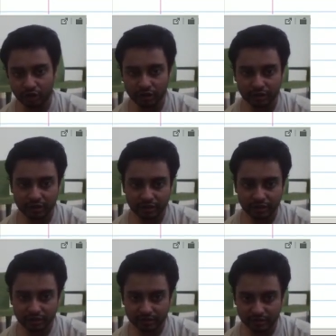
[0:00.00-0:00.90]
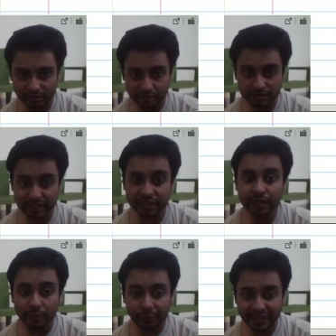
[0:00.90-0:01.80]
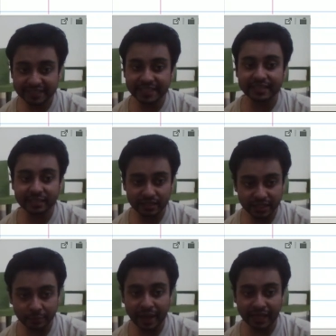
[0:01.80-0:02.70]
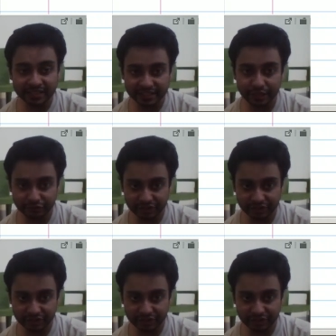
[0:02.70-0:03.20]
the basic Riemann's definition of